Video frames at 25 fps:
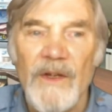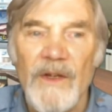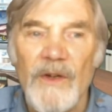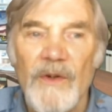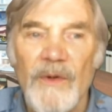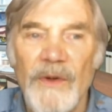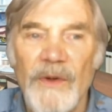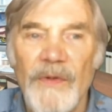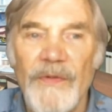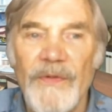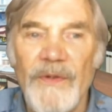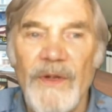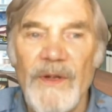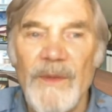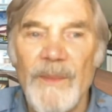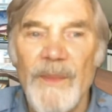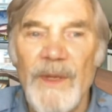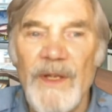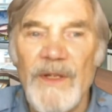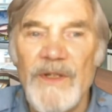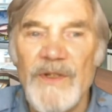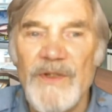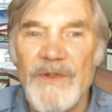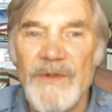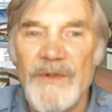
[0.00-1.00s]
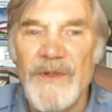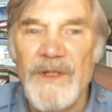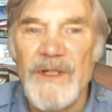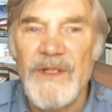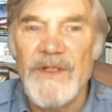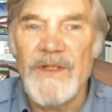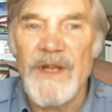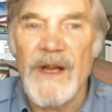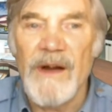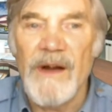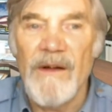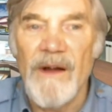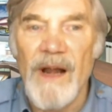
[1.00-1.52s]
Christian ministries
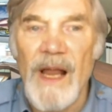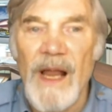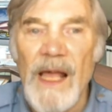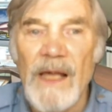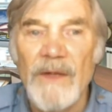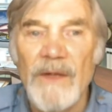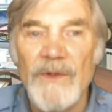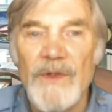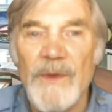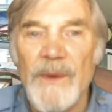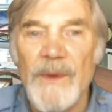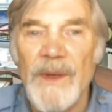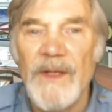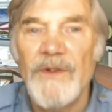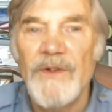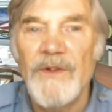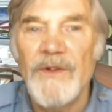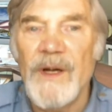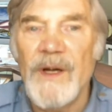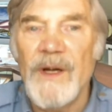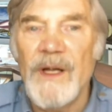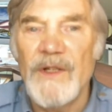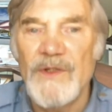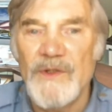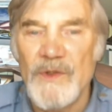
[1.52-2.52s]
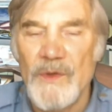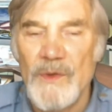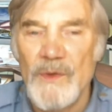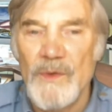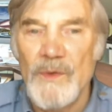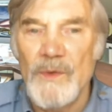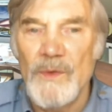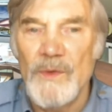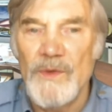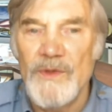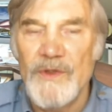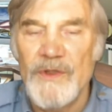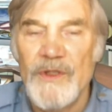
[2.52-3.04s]
are allowed to enter our
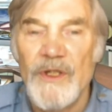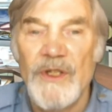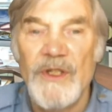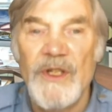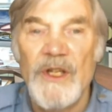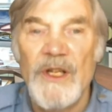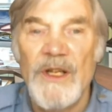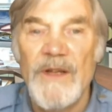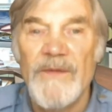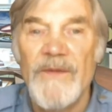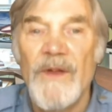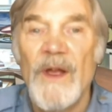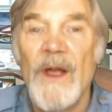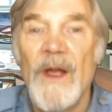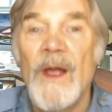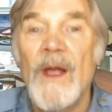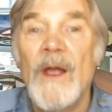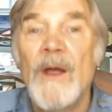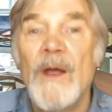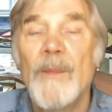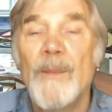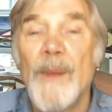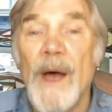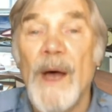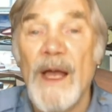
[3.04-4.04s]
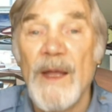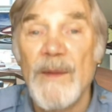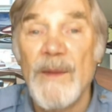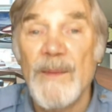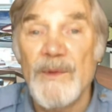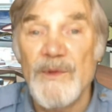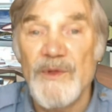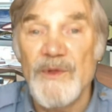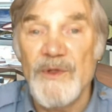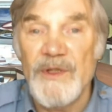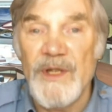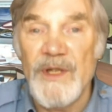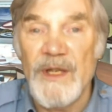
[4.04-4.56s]
schools to deliver Bible
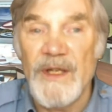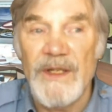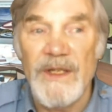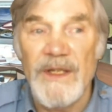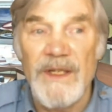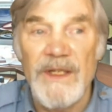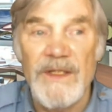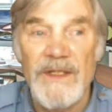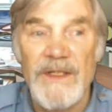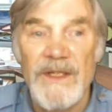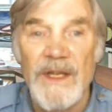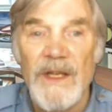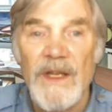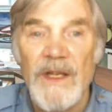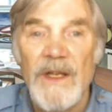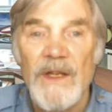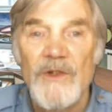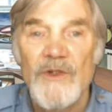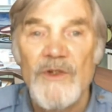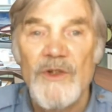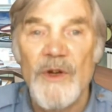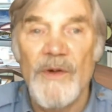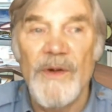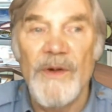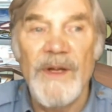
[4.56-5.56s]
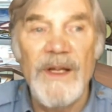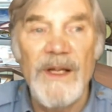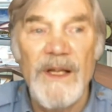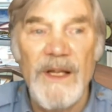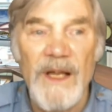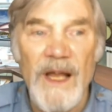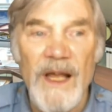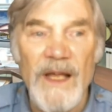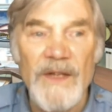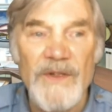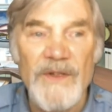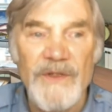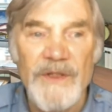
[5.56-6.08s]
studies during
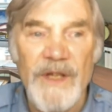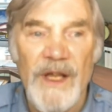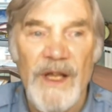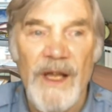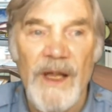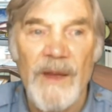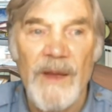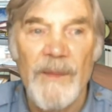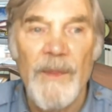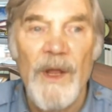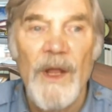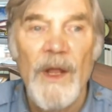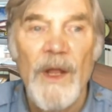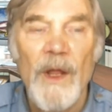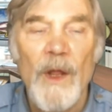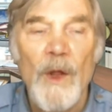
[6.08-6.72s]
class time